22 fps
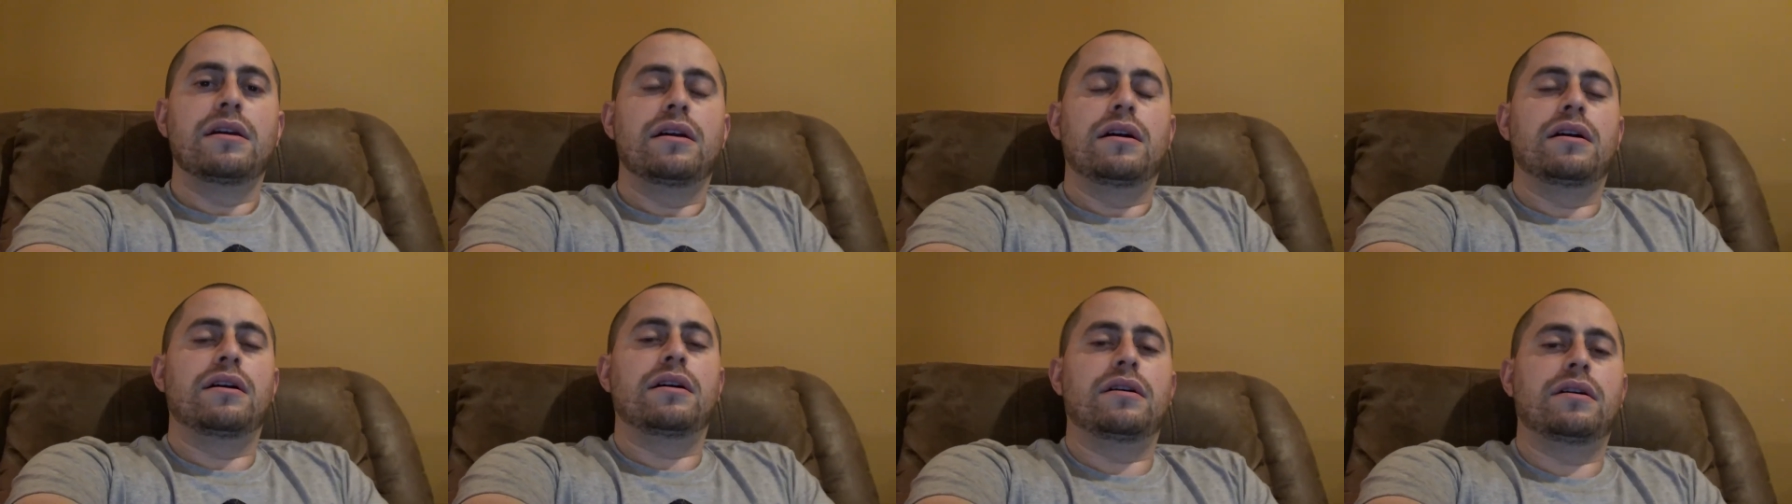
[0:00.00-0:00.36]

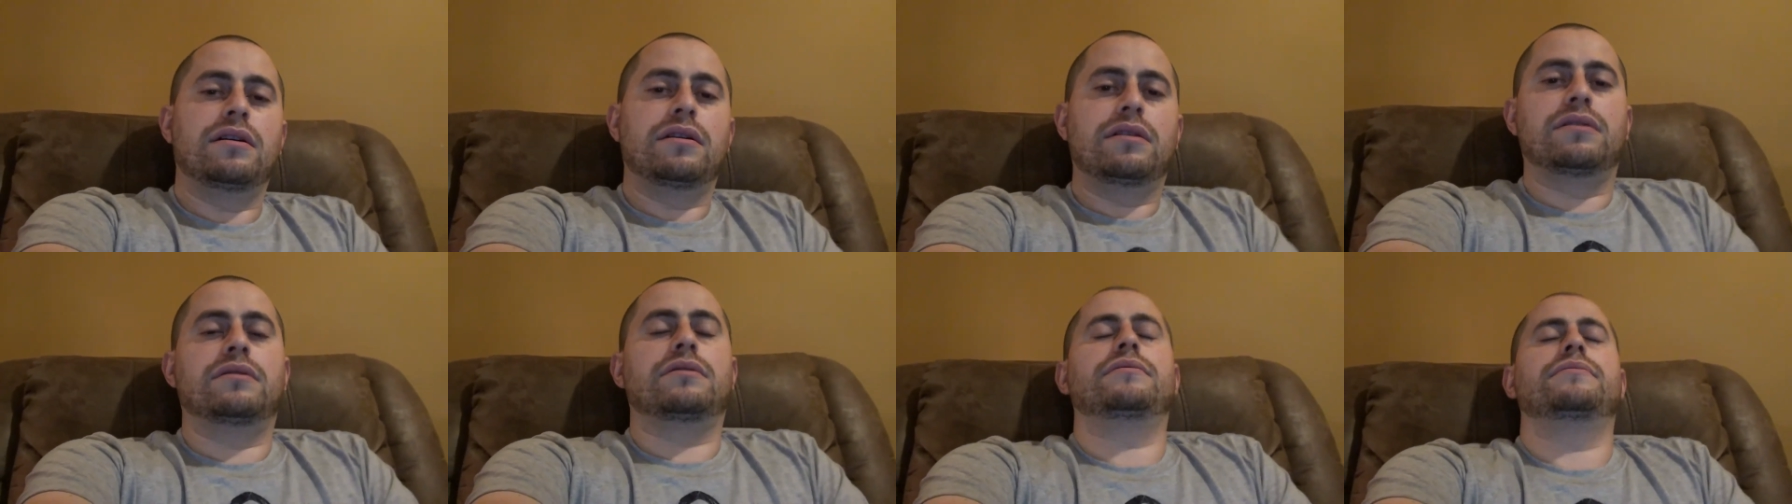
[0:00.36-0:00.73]

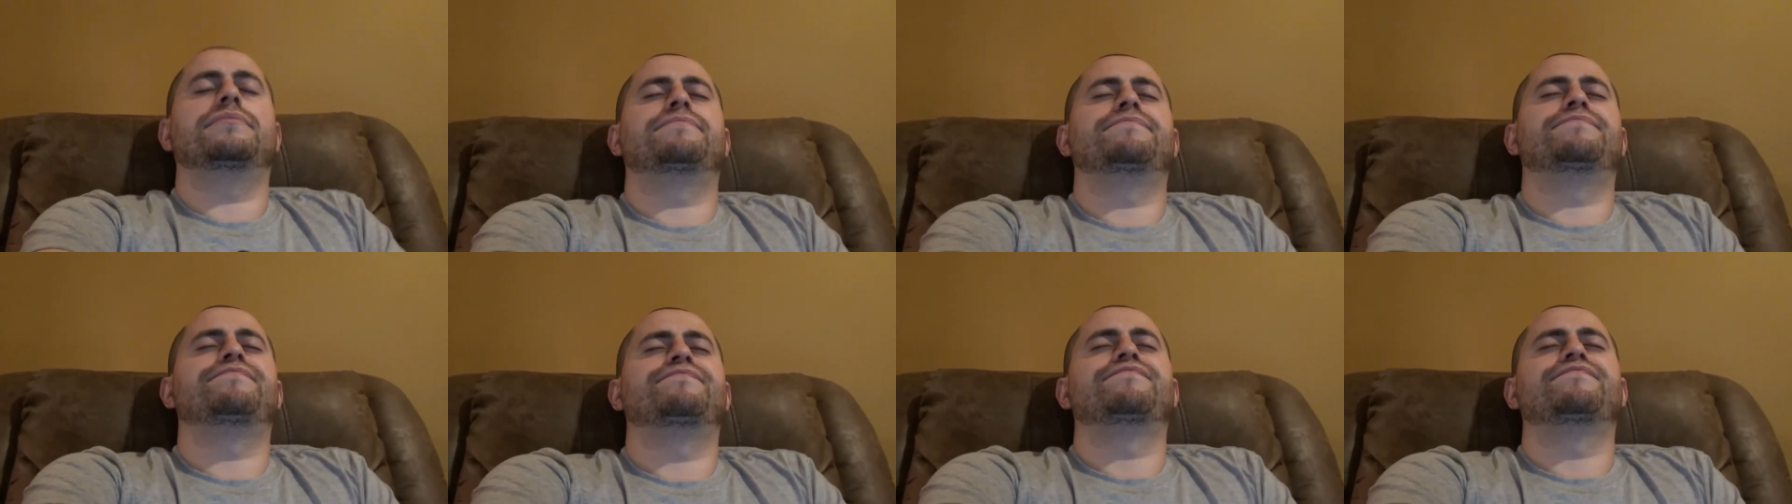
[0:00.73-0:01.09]

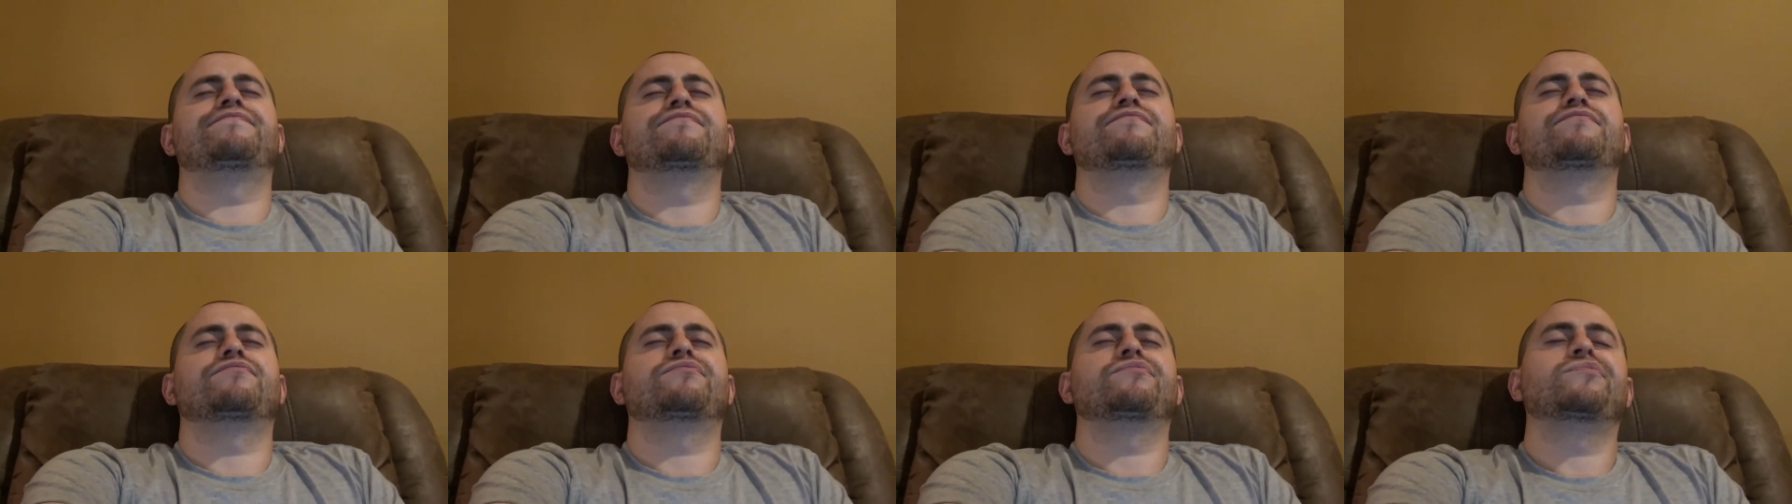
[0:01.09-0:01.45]

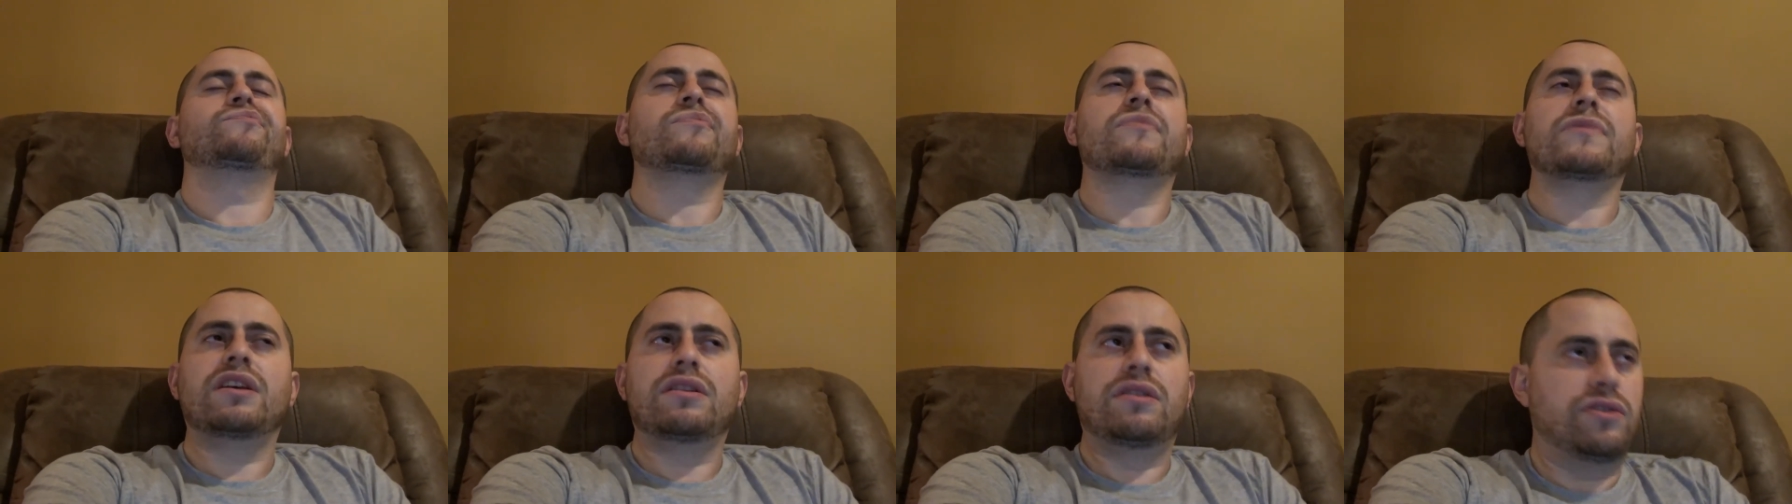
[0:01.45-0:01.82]

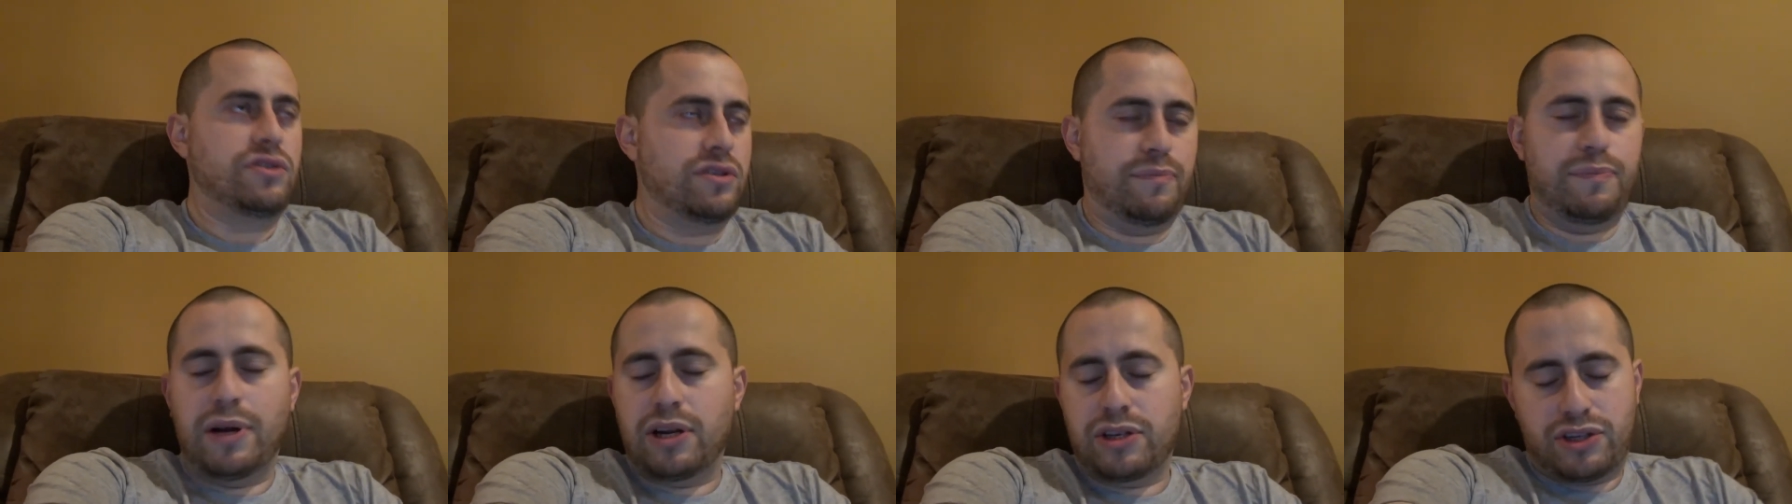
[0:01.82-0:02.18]
there's
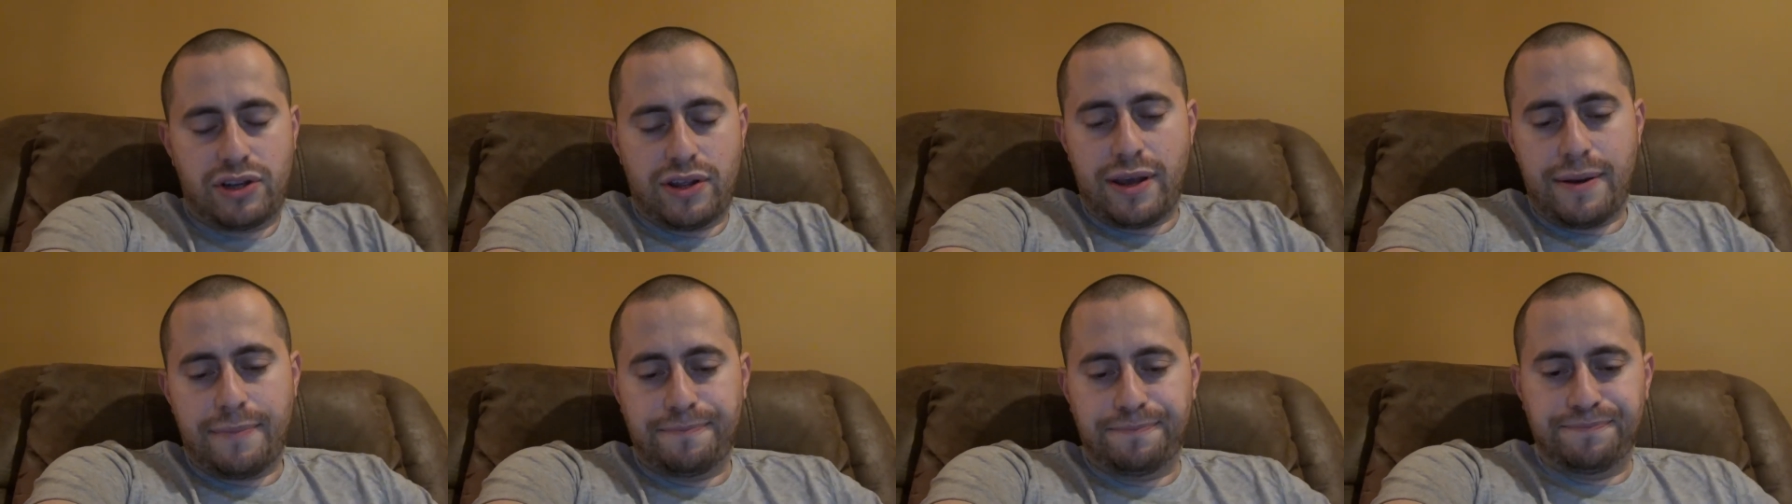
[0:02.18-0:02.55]
a bunch of
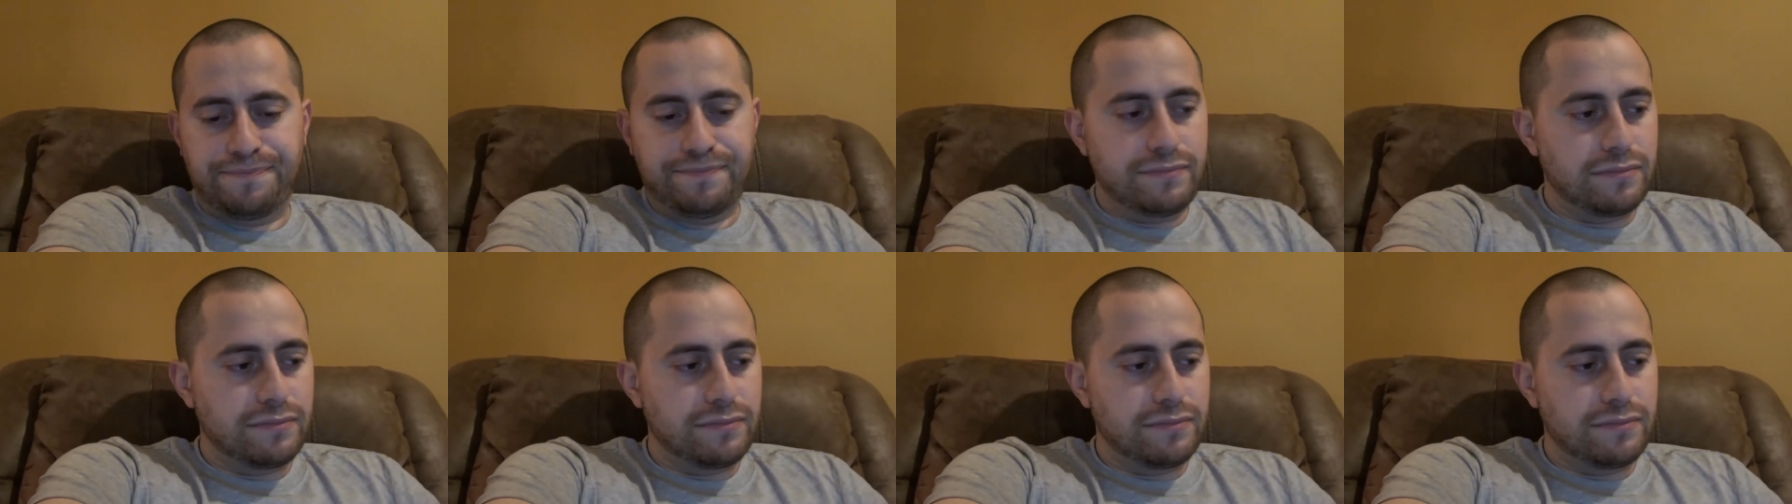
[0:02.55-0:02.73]
them.